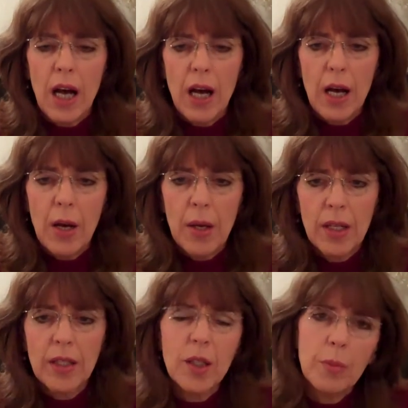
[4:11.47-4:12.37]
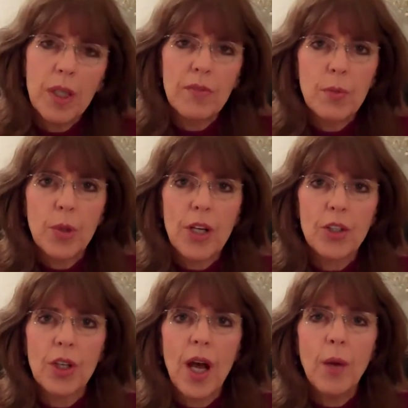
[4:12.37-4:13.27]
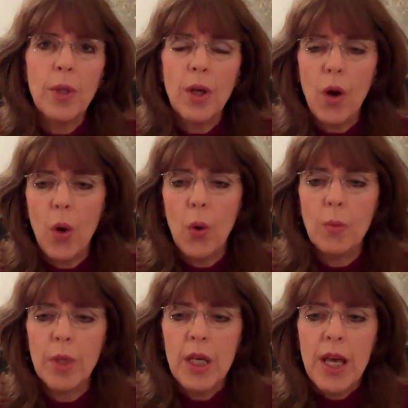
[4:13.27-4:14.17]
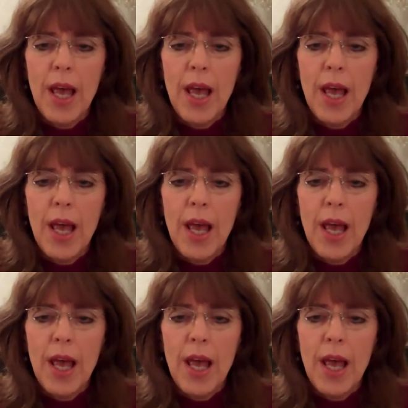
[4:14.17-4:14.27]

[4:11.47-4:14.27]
And a little bit of depression. I went home,